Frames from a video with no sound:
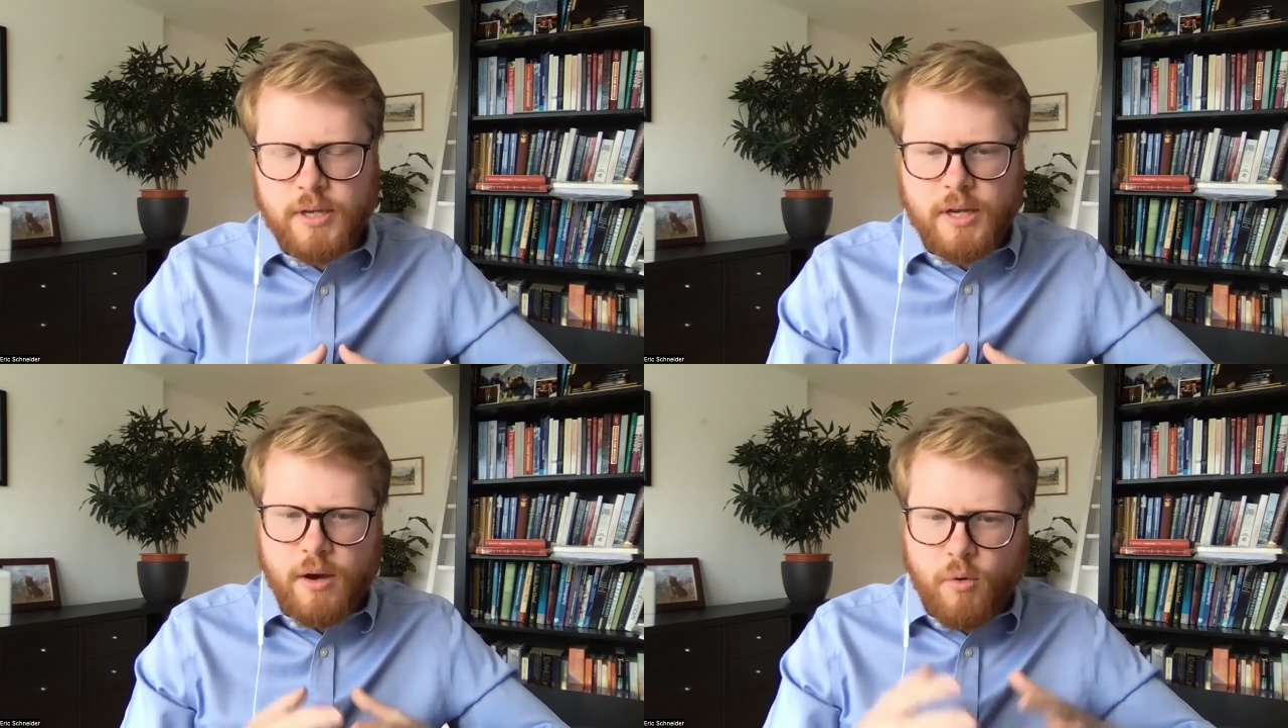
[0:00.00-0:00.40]

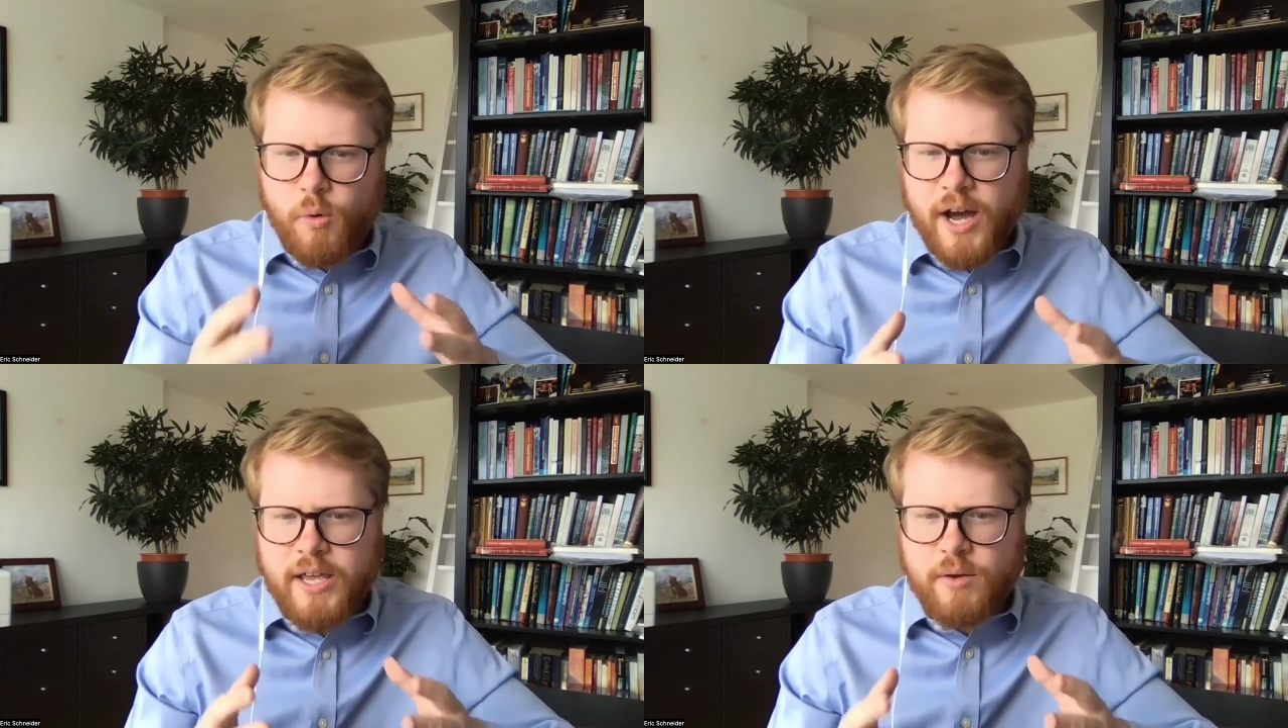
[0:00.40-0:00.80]

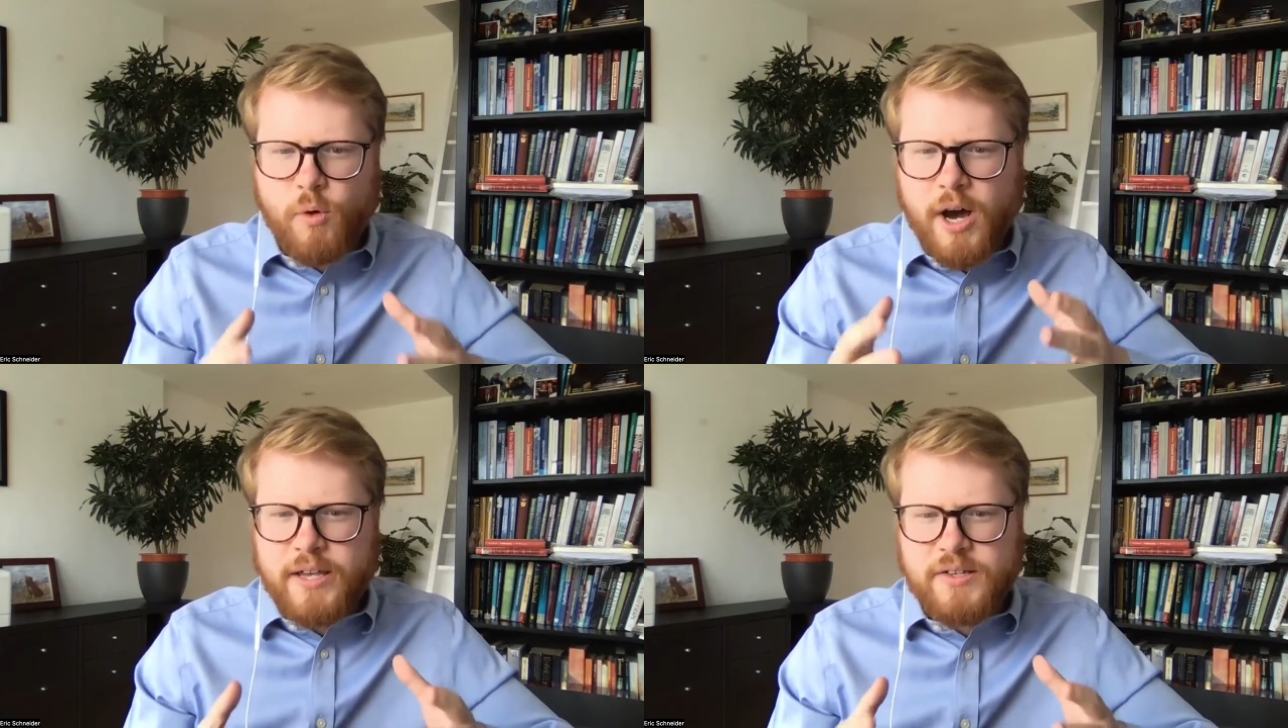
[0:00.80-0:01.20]

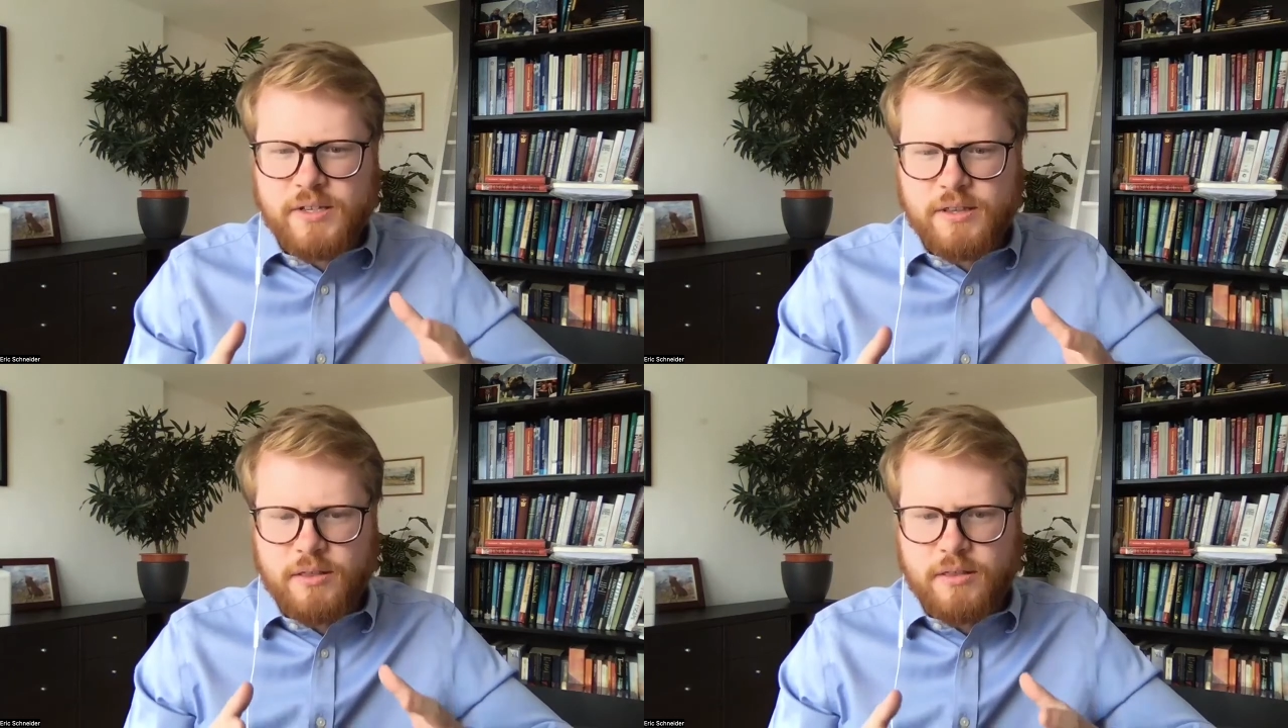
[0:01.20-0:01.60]
Why is
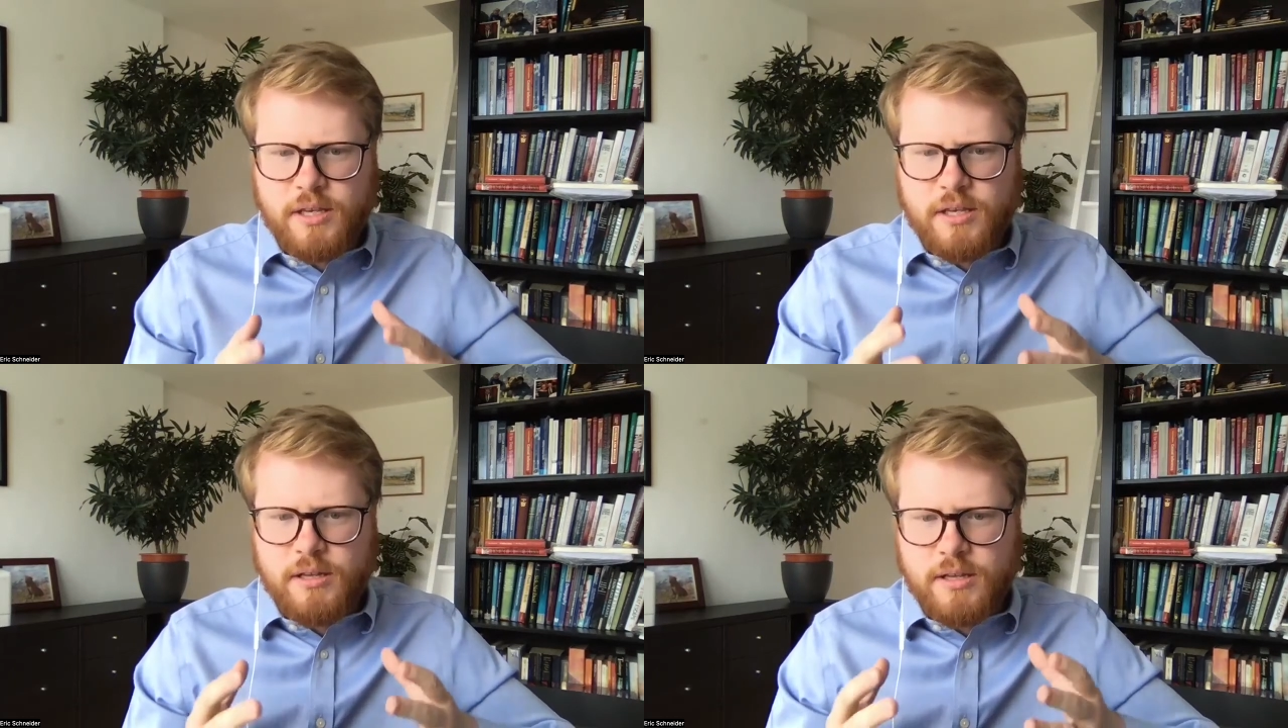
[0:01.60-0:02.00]
it that the